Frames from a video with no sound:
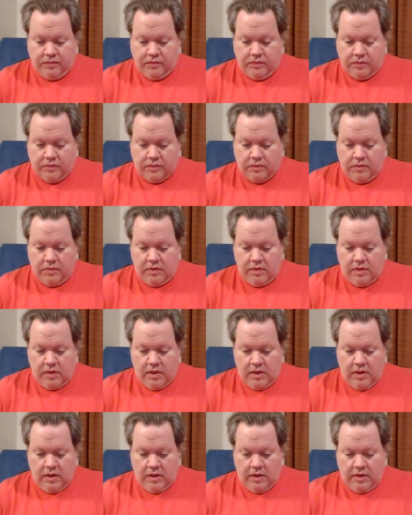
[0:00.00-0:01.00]

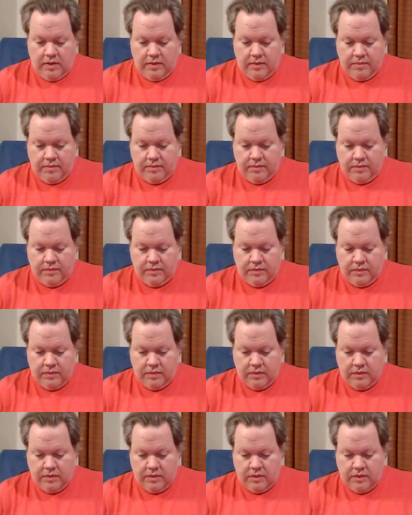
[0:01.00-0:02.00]

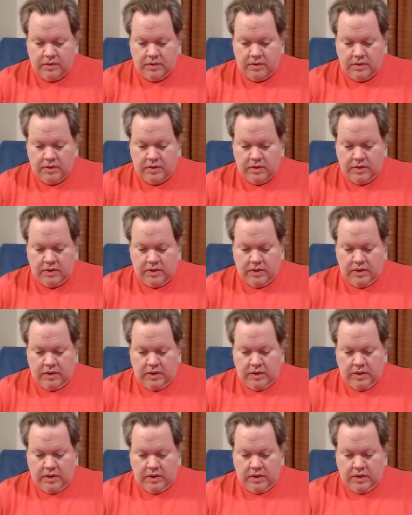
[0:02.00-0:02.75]
(no one is talking)